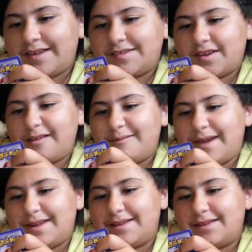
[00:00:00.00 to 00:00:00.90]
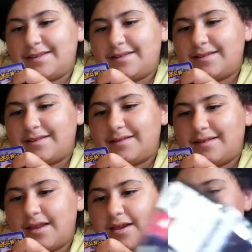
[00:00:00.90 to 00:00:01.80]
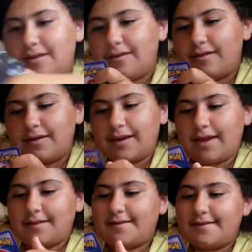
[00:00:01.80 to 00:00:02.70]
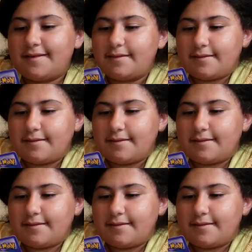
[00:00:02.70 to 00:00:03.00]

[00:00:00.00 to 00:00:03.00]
is Darman... Uh, okay, so...